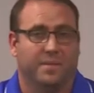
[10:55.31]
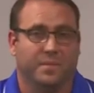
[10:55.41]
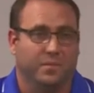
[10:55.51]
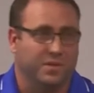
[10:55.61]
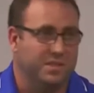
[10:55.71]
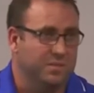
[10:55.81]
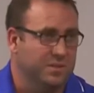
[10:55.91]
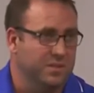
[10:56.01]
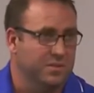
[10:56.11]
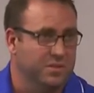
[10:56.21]
recent
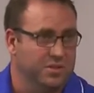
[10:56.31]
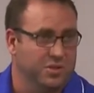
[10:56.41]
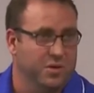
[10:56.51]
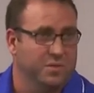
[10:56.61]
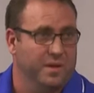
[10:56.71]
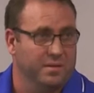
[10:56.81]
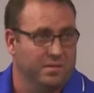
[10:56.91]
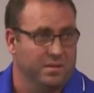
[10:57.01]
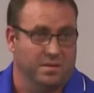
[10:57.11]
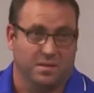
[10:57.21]
research has shown that,
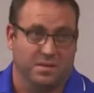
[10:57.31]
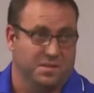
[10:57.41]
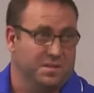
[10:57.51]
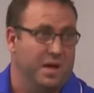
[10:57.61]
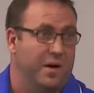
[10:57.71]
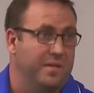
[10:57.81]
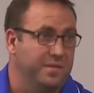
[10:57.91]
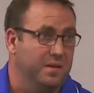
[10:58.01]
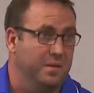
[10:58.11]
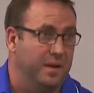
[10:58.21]
and this is how I
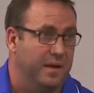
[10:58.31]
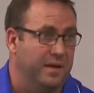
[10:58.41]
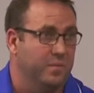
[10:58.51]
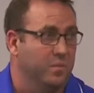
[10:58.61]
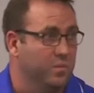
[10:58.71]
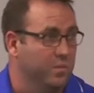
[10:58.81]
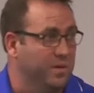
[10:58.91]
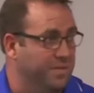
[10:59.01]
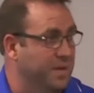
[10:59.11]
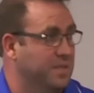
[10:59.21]
feel about it, we
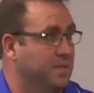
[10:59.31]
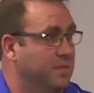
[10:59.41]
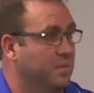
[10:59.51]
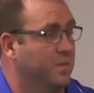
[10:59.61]
fix it.